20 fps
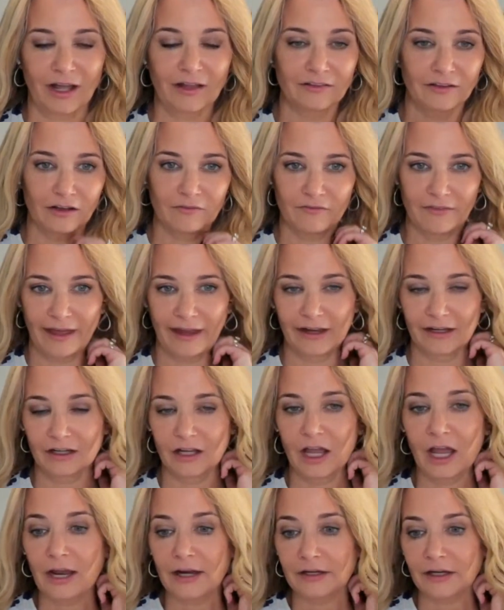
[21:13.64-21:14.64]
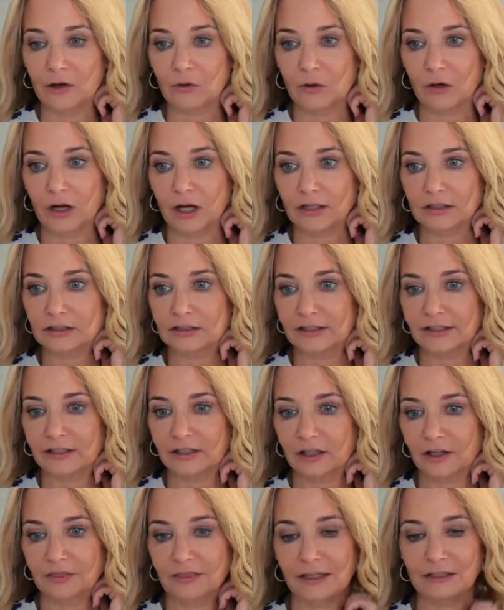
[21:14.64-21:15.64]
I love that. Now,
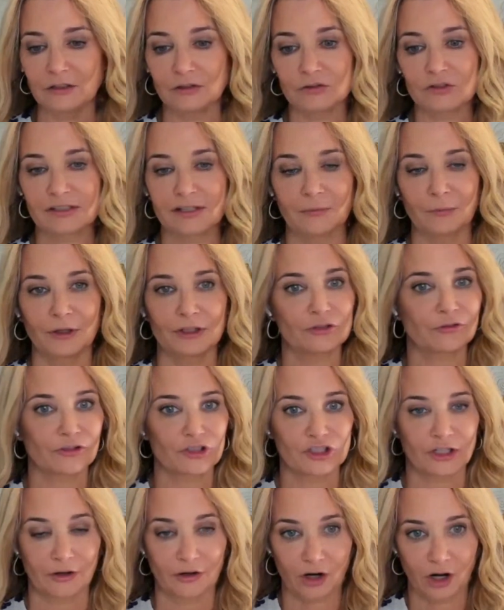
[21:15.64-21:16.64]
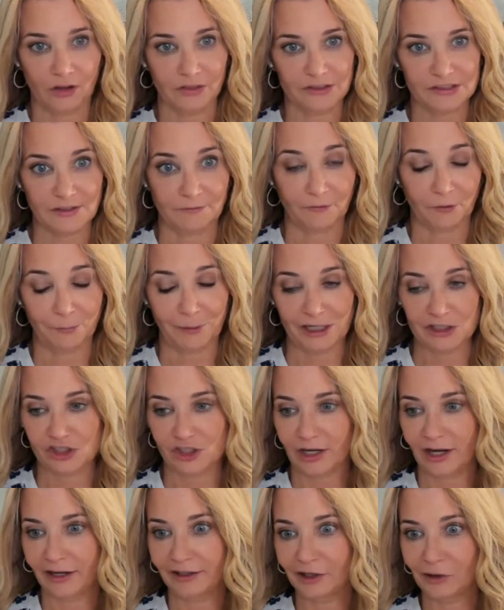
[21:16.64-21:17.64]
Clint, thank you so much for sharing all this
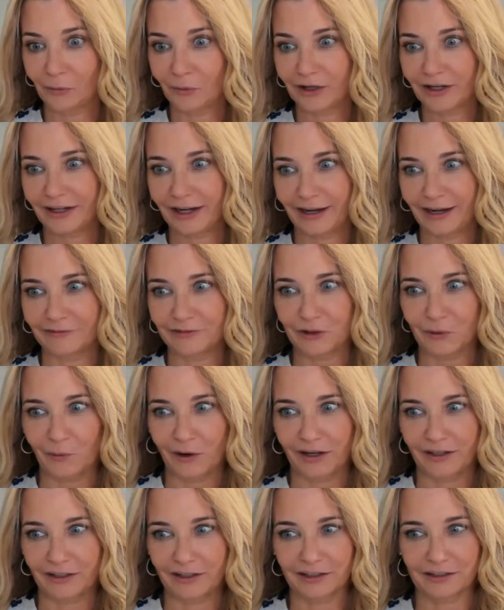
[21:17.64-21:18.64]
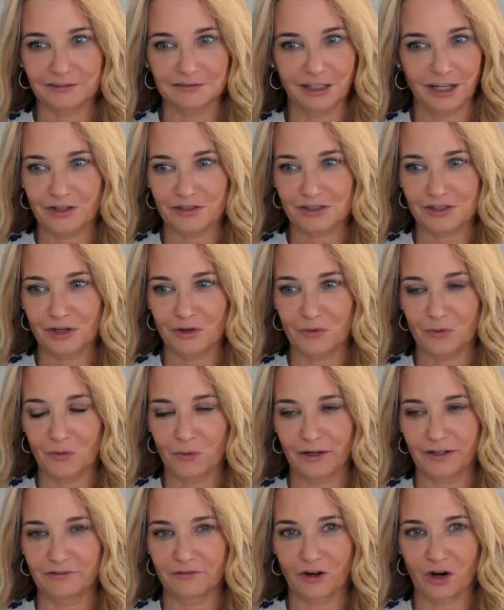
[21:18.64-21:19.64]
information. I know we're going to have you on also
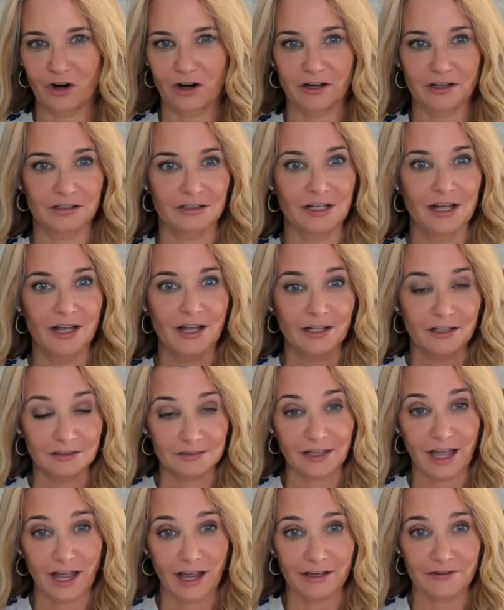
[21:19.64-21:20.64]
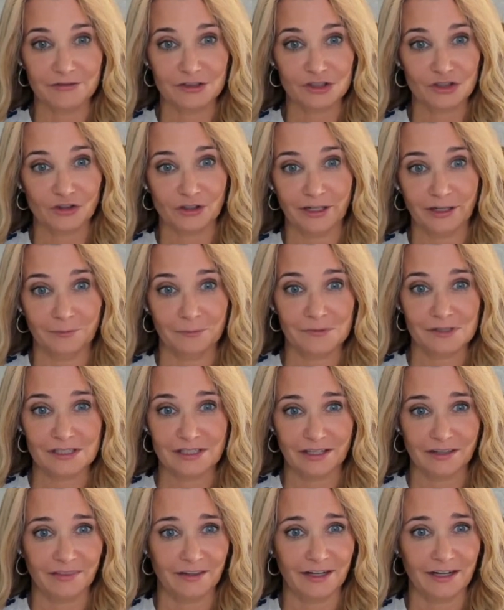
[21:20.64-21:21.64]
one of our live
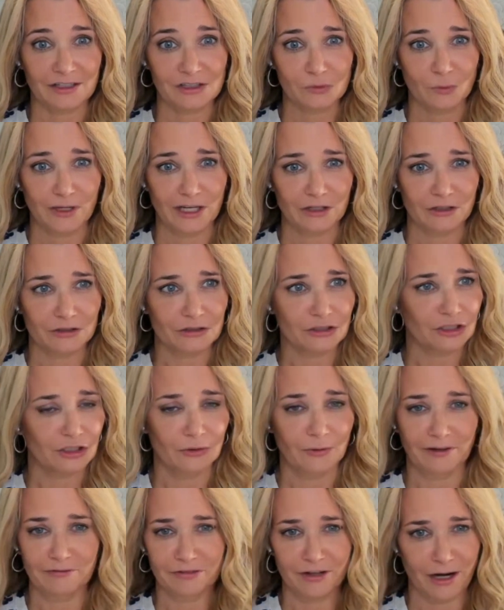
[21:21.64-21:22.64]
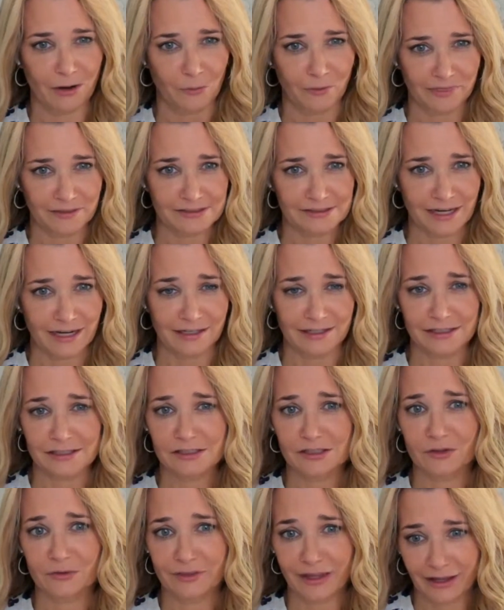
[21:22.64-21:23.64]
streams in the next week or two. I forgot when the date
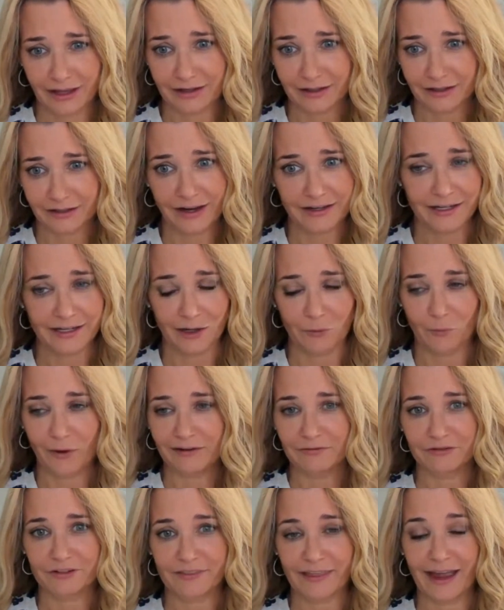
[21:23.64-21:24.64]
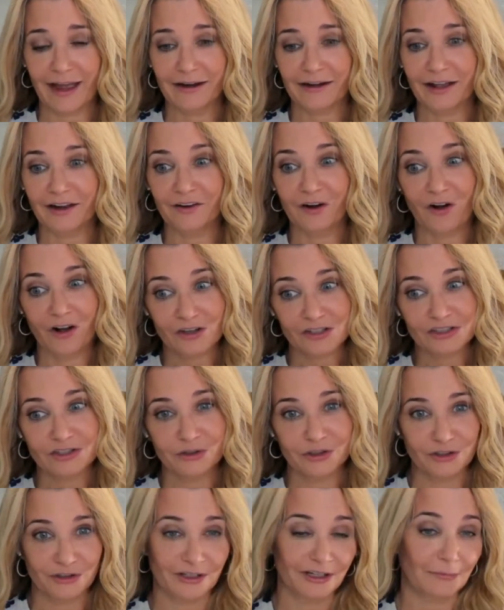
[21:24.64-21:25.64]
is, so that I can't wait for that. And
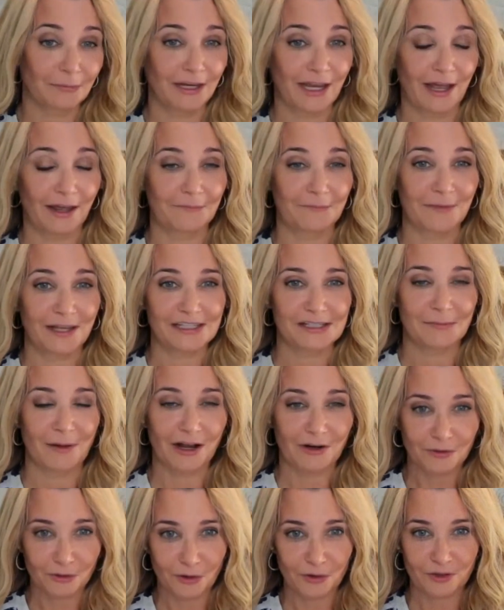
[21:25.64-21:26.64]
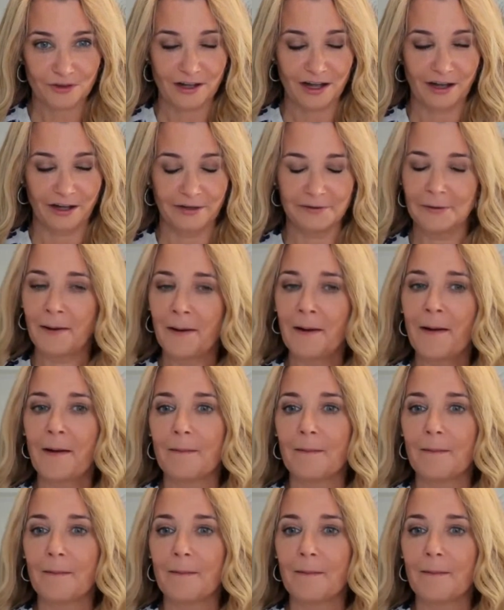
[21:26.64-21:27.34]
also you're going to be at MedSpa Growth Con.